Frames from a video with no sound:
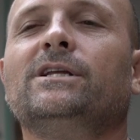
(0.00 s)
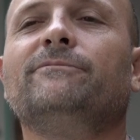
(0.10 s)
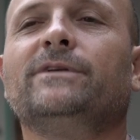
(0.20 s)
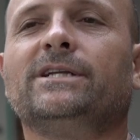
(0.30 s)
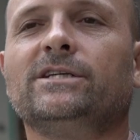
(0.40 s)

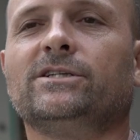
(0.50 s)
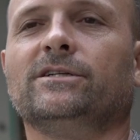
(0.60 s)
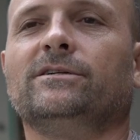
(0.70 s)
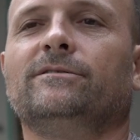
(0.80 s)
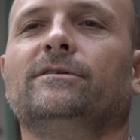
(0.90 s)

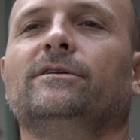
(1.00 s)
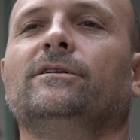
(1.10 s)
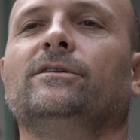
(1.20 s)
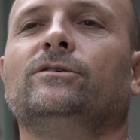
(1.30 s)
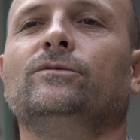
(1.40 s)
invitation
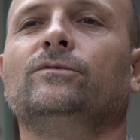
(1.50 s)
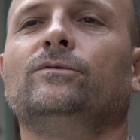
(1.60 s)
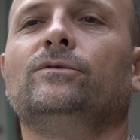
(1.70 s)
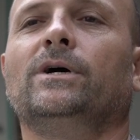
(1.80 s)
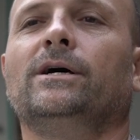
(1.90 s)

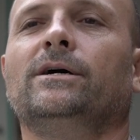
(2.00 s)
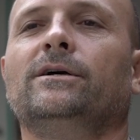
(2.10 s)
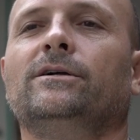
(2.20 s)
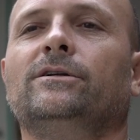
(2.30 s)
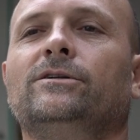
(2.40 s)

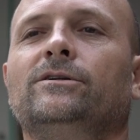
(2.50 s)
to